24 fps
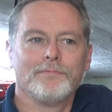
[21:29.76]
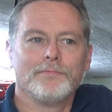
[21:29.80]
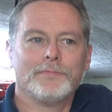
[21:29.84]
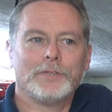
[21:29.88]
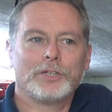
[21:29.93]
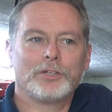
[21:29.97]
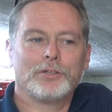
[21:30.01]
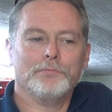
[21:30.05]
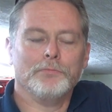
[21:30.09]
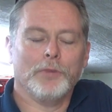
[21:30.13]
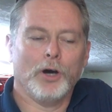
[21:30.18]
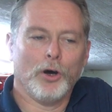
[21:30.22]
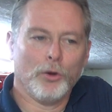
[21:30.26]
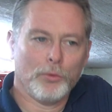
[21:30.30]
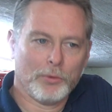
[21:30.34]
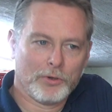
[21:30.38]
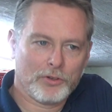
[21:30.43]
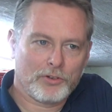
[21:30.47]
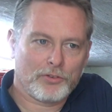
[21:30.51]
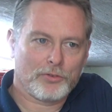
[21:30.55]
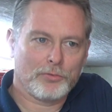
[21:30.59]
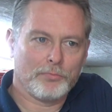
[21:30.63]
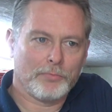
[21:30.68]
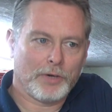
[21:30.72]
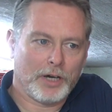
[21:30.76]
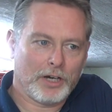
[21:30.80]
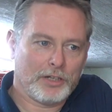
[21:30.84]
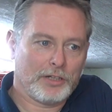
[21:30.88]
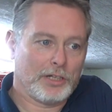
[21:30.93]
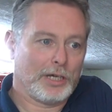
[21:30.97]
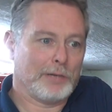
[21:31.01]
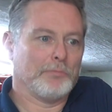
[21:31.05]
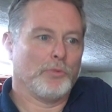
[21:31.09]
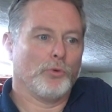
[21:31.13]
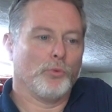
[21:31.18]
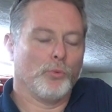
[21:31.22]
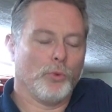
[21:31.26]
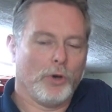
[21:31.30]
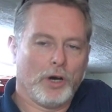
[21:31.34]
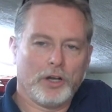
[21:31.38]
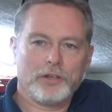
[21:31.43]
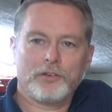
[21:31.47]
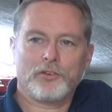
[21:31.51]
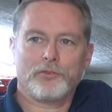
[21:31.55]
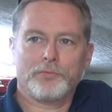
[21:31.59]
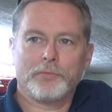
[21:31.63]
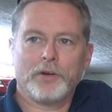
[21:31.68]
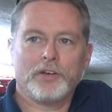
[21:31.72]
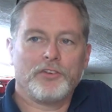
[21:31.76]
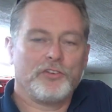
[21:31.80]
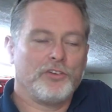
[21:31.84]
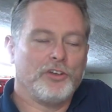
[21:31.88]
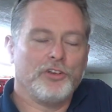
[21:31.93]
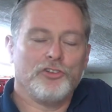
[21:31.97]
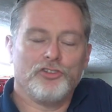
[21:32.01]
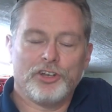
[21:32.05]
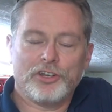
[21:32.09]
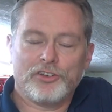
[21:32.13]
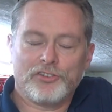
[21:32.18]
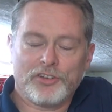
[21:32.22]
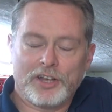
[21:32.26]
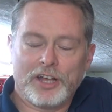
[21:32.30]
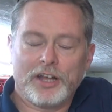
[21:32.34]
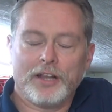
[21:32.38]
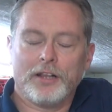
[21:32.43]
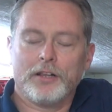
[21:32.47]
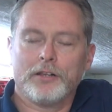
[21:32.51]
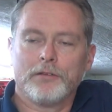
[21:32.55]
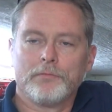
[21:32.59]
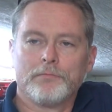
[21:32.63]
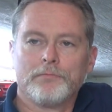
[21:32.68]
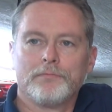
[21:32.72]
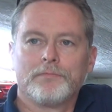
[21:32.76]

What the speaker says: At the moment, my number one is my CGXL.